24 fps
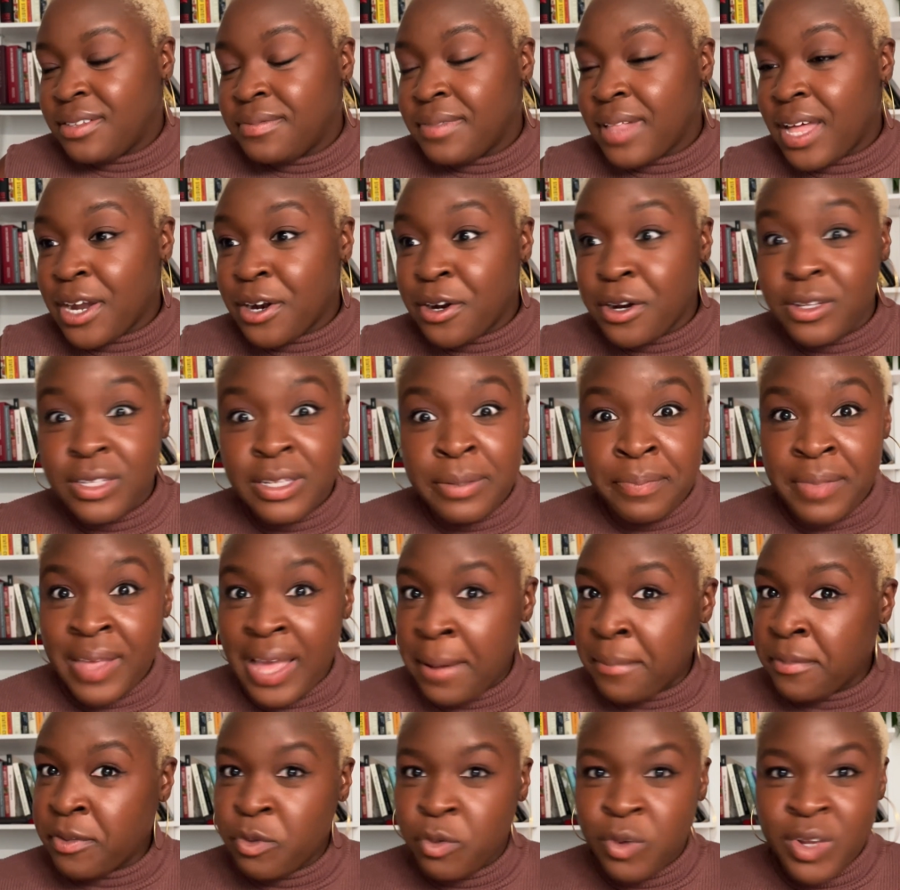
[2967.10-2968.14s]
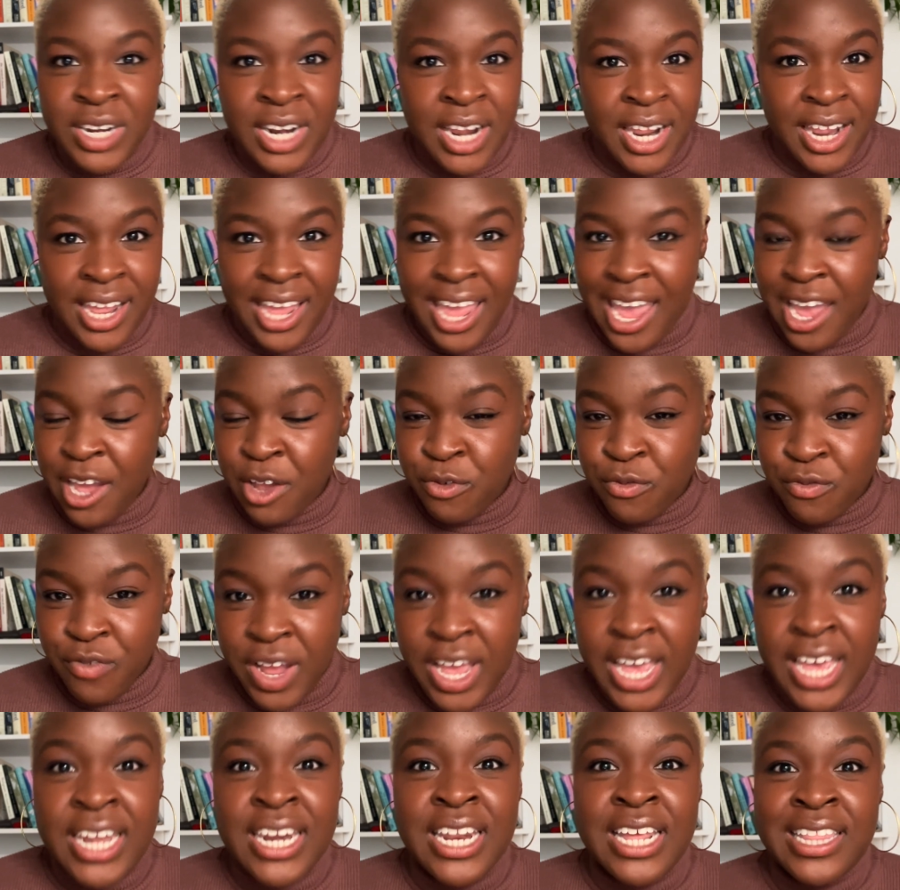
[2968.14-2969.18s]
I don't know, something happens between Nana K and
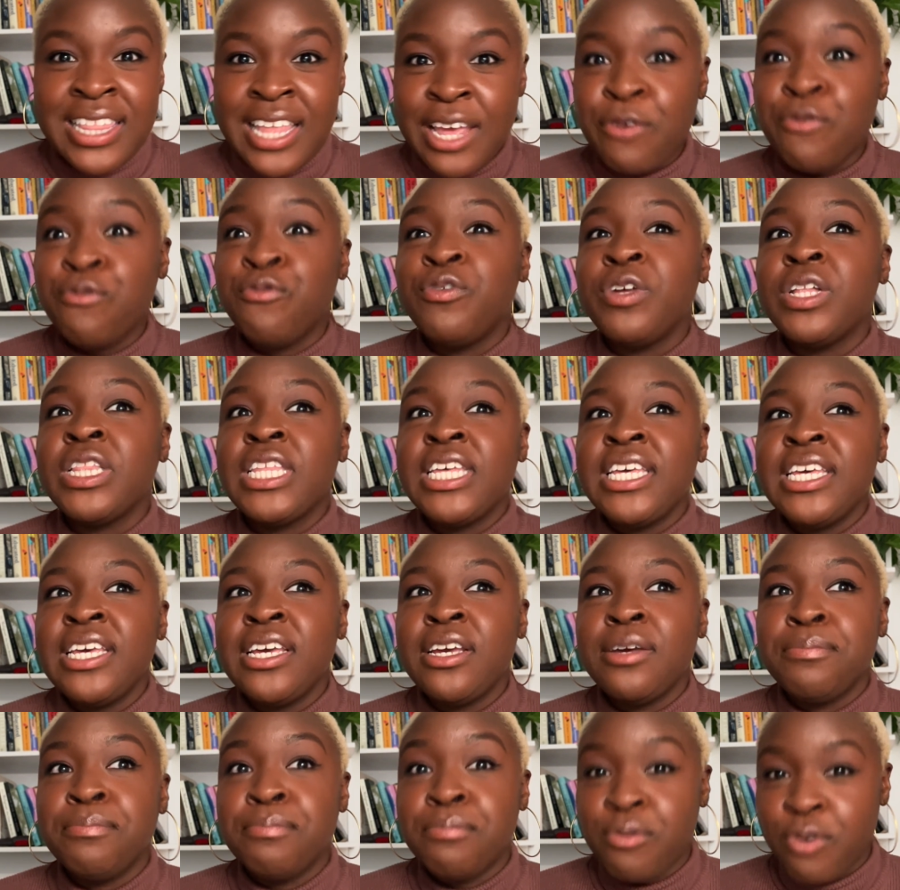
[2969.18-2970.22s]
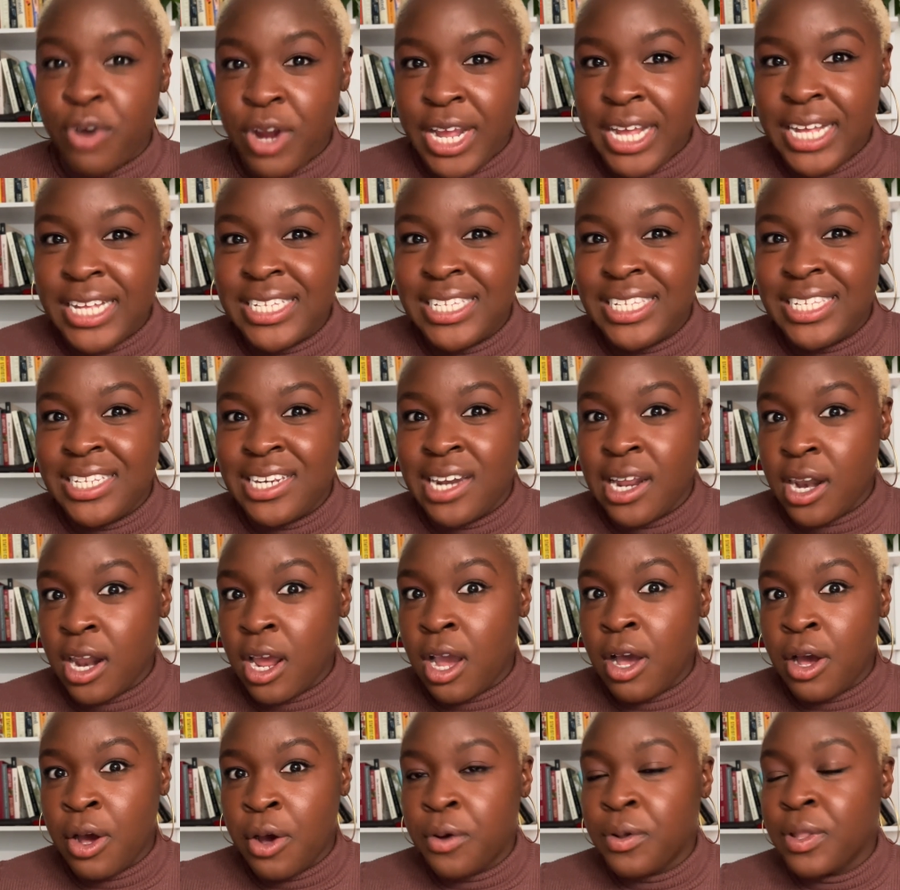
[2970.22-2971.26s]
Ren and that really breaks
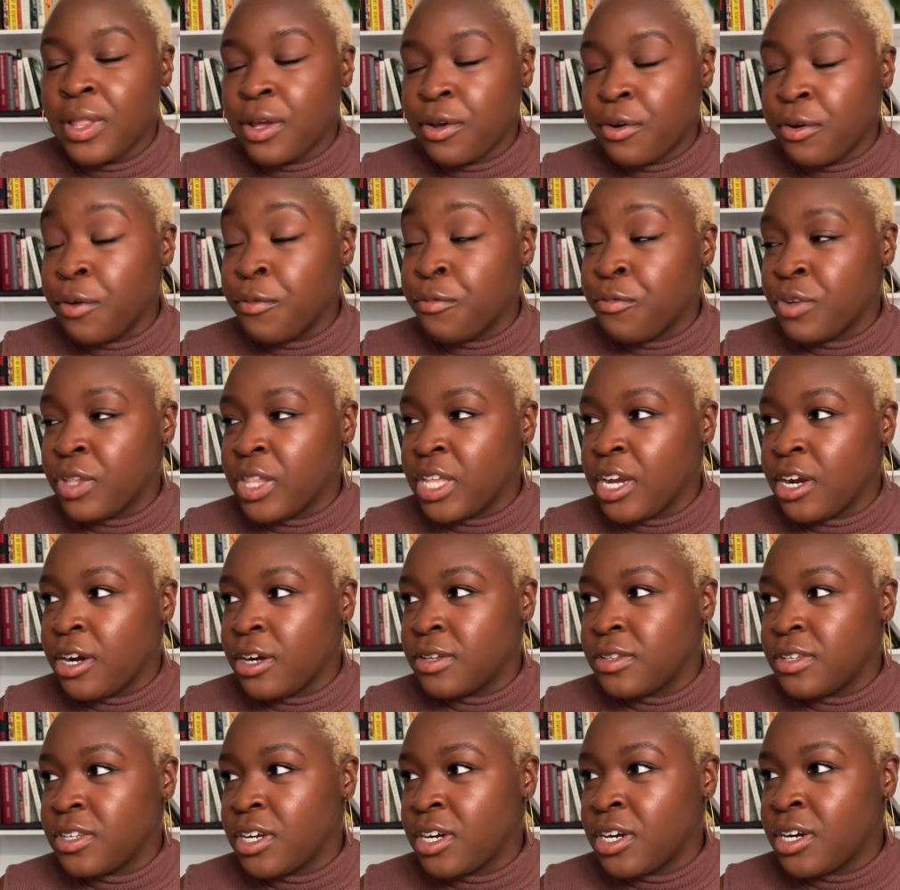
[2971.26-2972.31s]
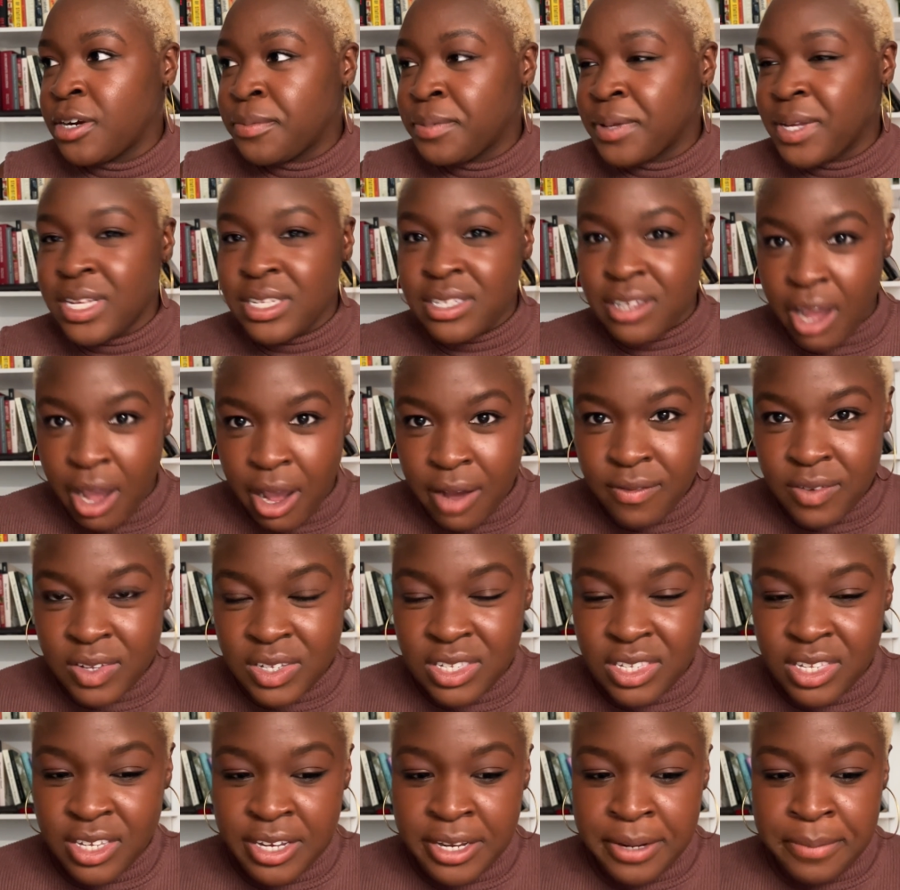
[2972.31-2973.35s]
Nana O, like it really hurts her, because
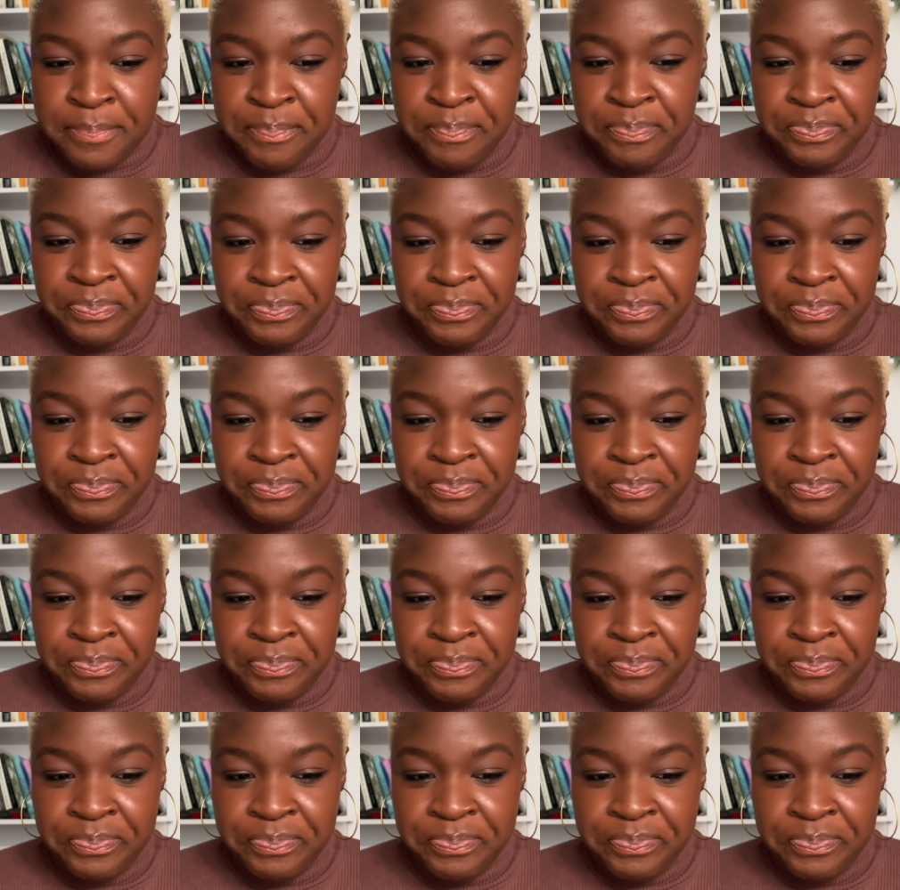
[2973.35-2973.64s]
obviously